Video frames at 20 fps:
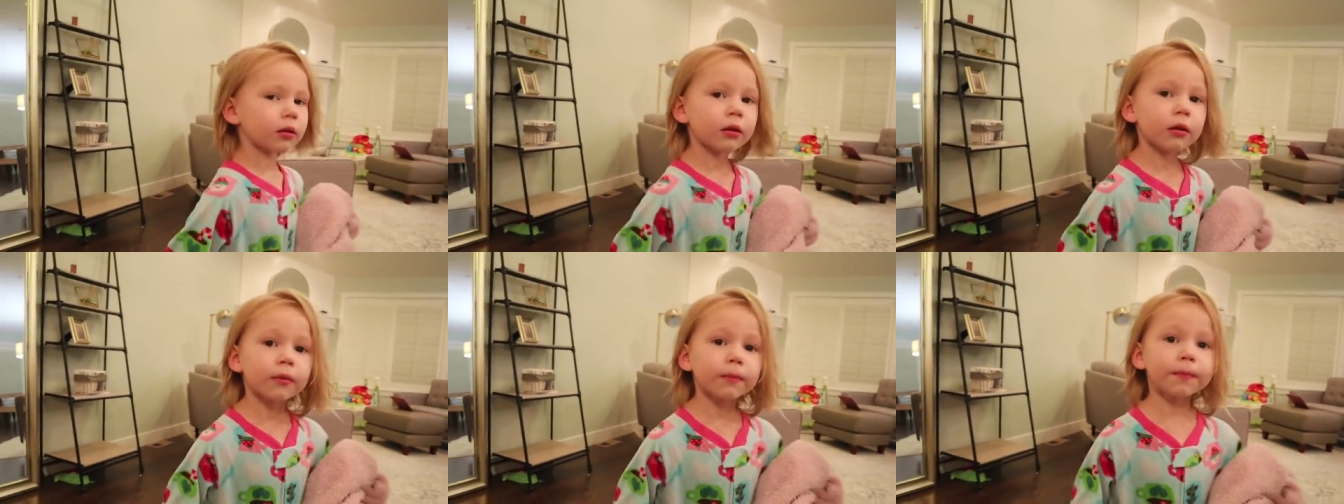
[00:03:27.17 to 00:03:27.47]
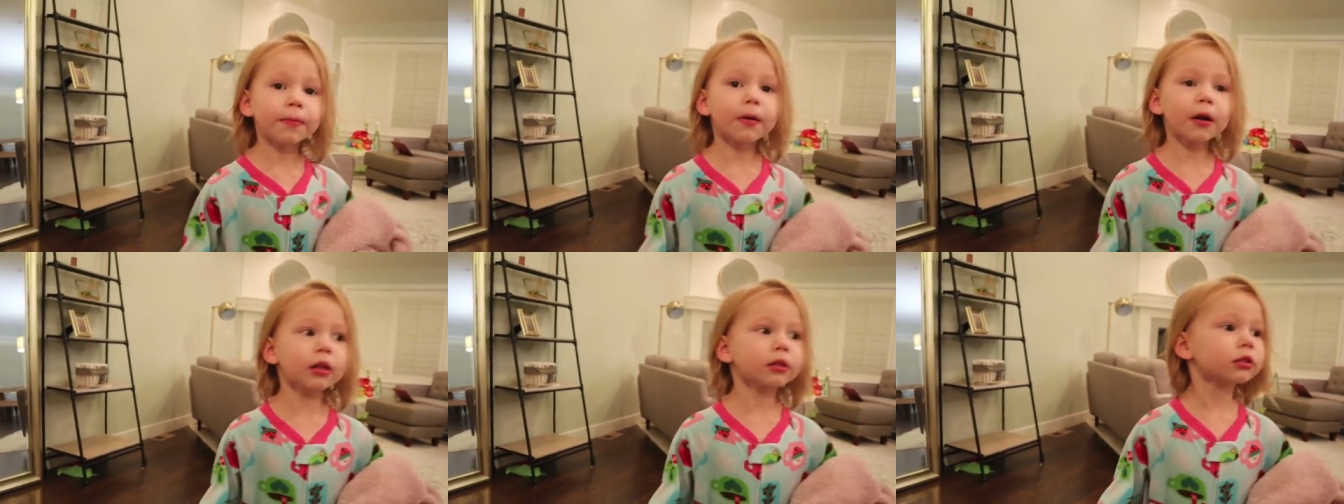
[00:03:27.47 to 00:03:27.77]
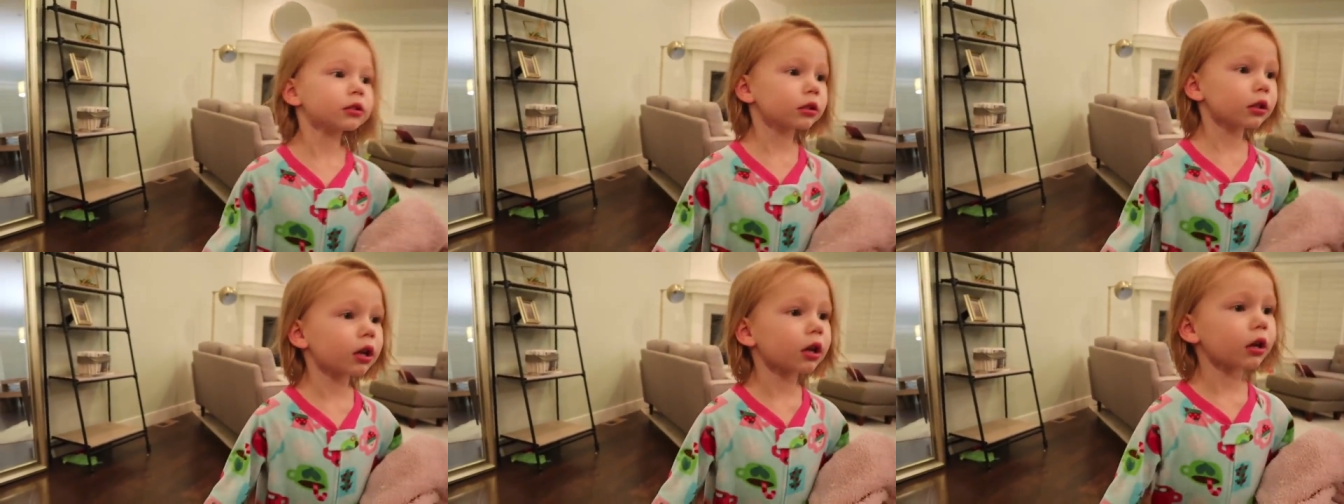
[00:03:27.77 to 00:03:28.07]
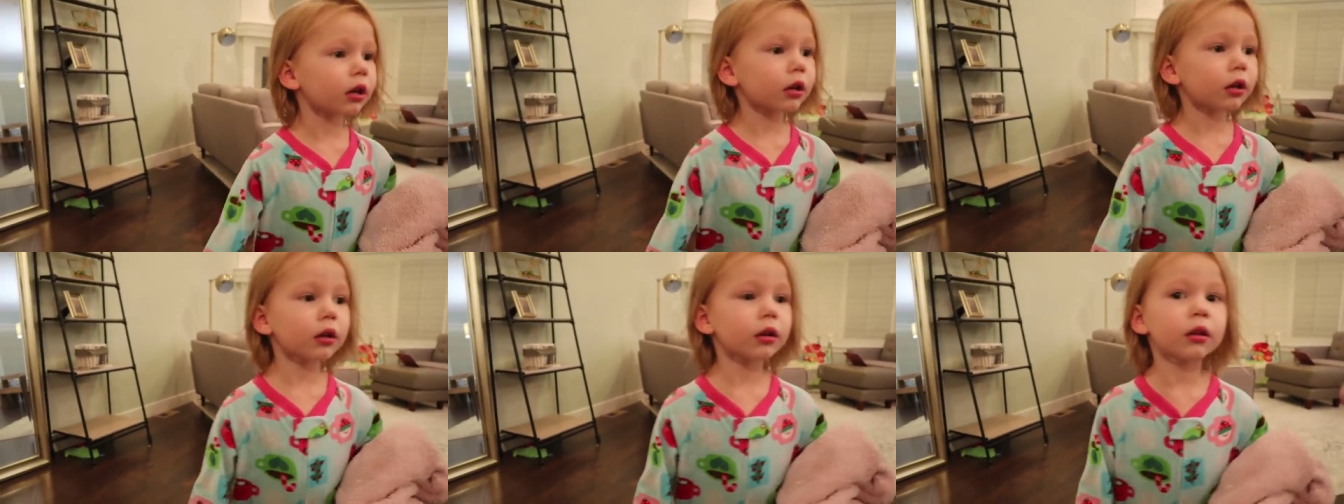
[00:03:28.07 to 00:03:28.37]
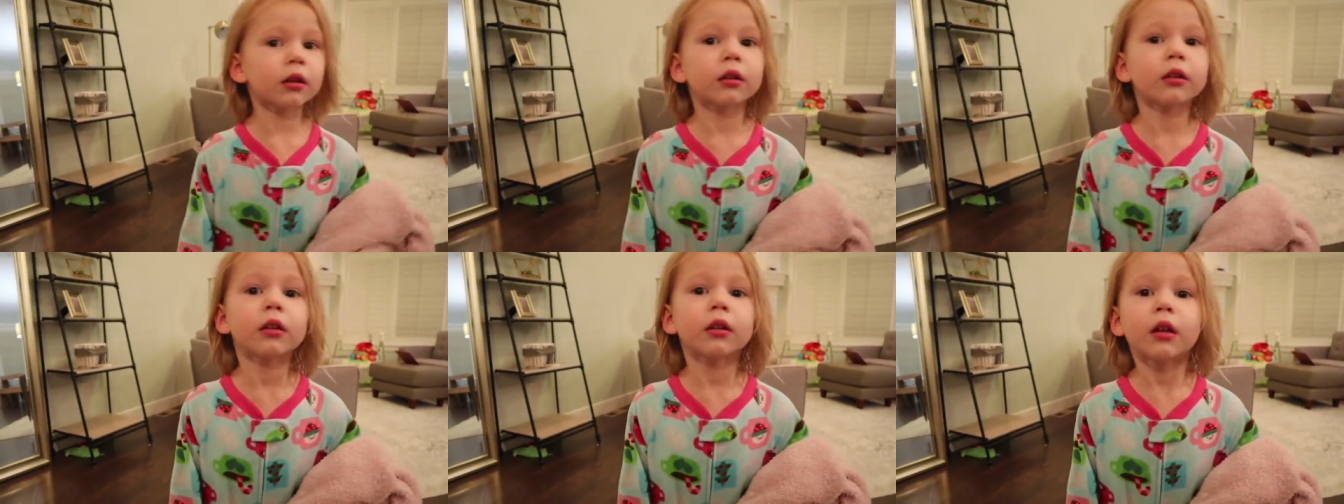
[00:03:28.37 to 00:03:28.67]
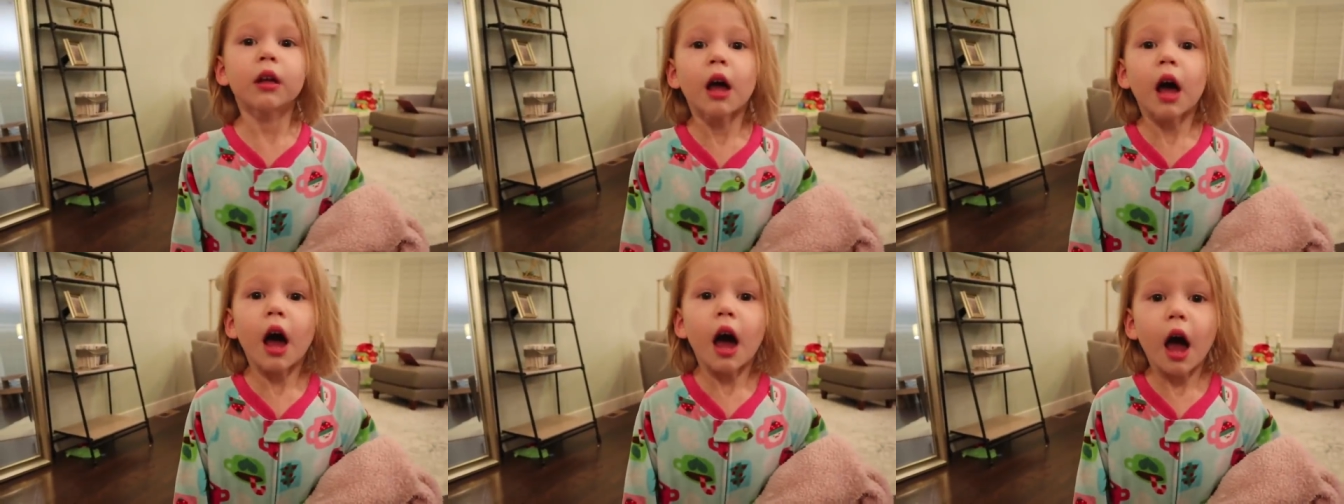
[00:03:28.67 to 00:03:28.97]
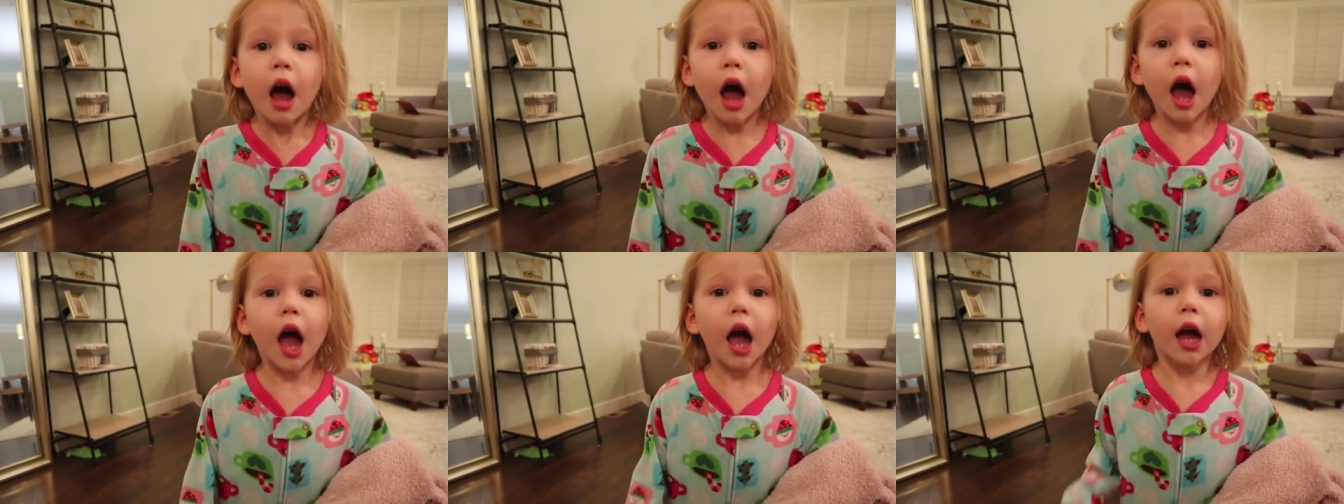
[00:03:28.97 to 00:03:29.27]
is mine. Cosette, what are you wearing?
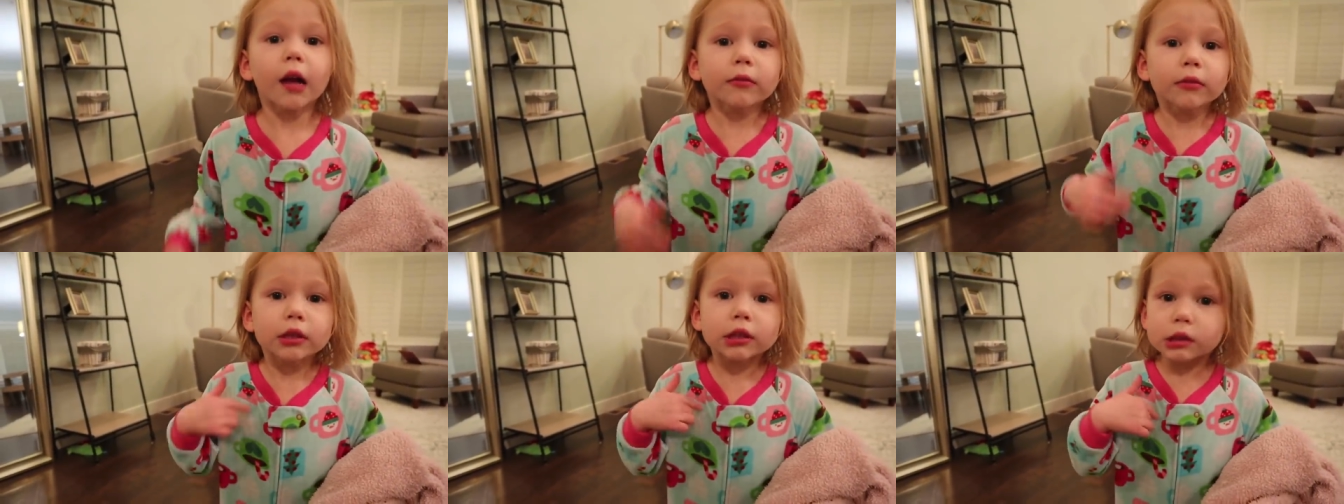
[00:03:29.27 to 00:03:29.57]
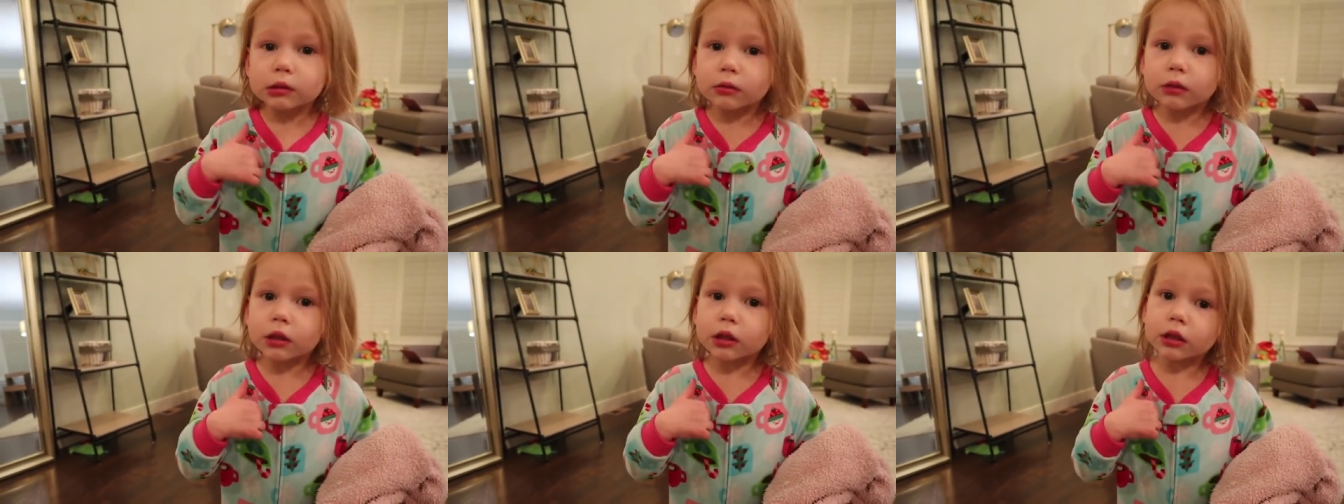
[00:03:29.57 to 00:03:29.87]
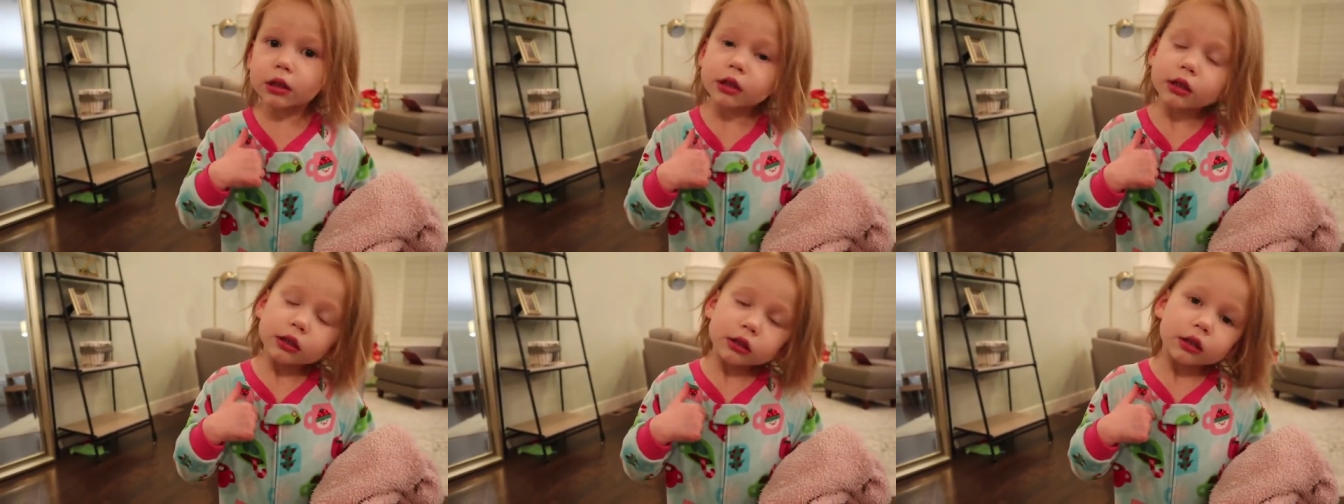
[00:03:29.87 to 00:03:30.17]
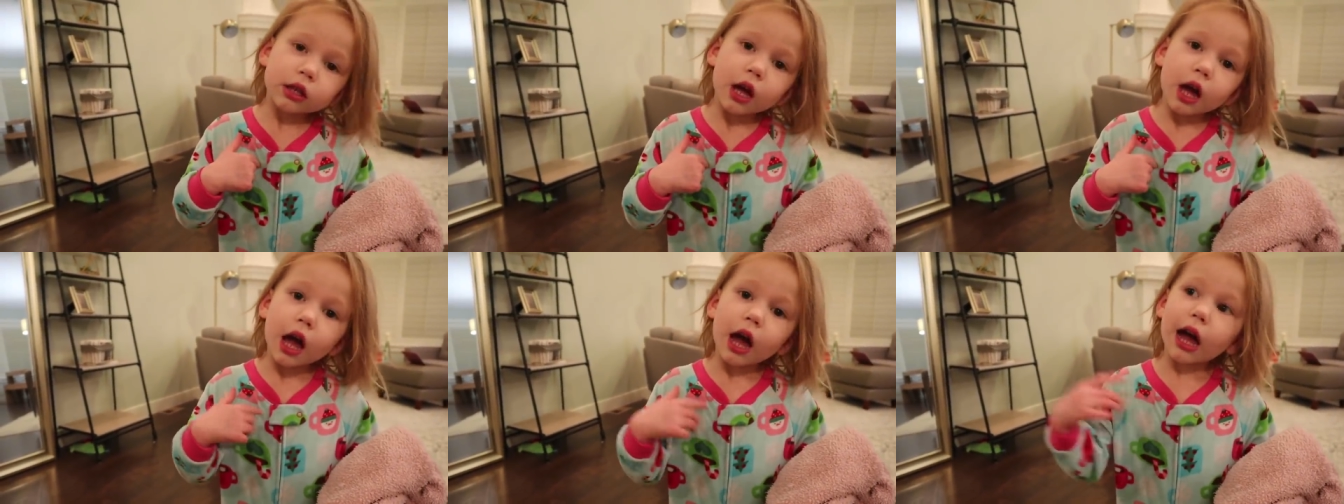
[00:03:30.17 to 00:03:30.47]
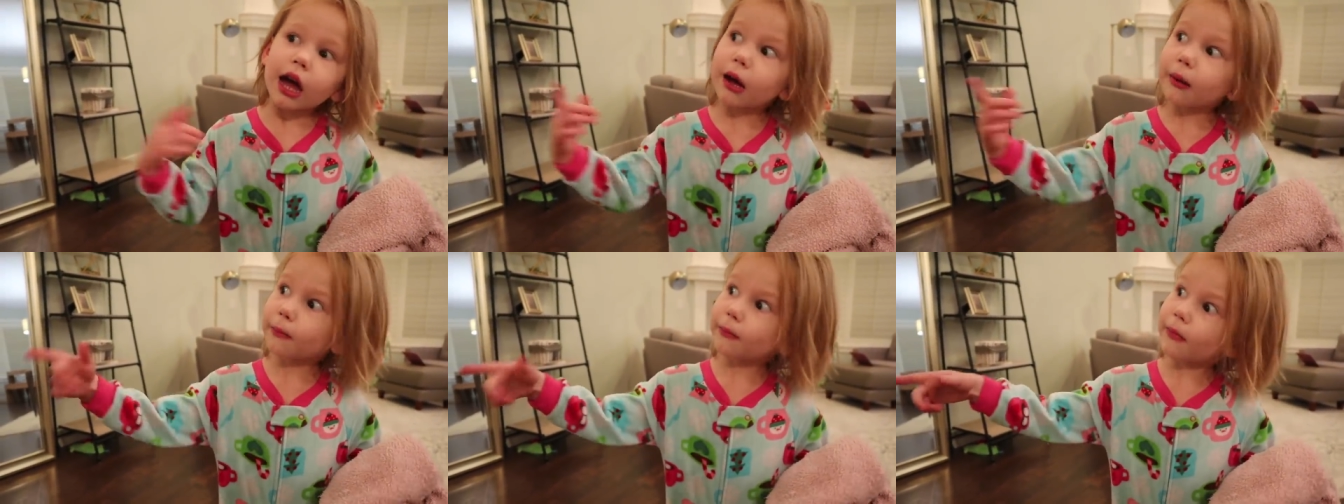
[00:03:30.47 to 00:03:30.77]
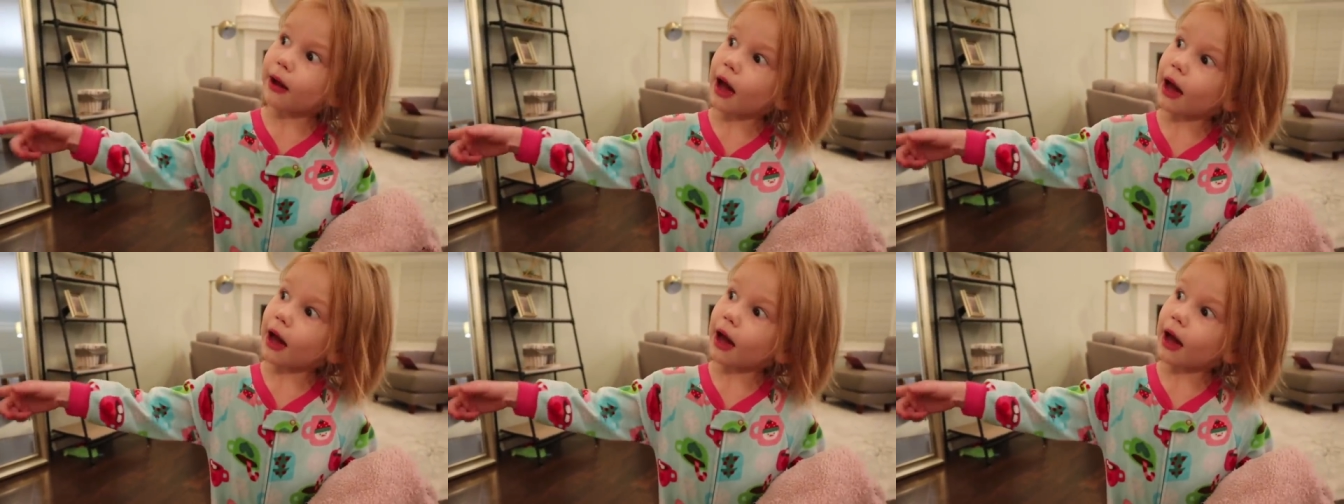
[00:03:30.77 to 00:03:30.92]
I was wearing um,